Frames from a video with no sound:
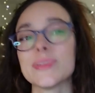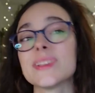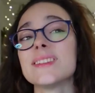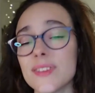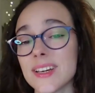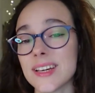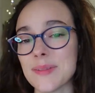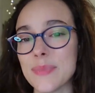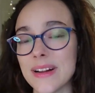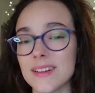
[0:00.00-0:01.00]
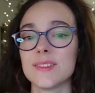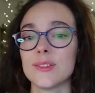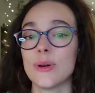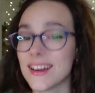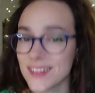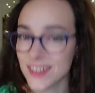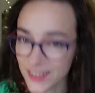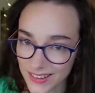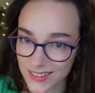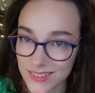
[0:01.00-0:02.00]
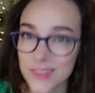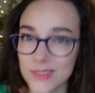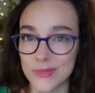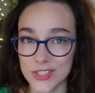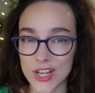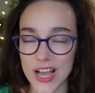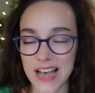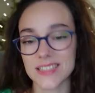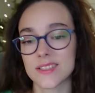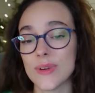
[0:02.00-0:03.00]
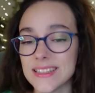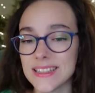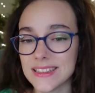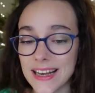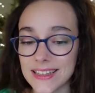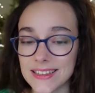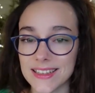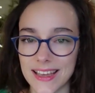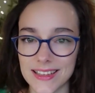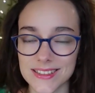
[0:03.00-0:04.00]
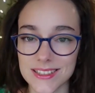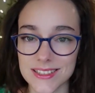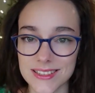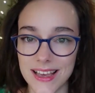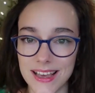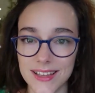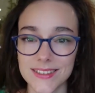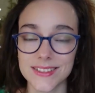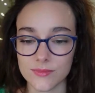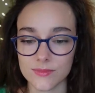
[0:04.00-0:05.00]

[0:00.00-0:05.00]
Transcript: but nothing compared to Hungarian, which has 29 cases, and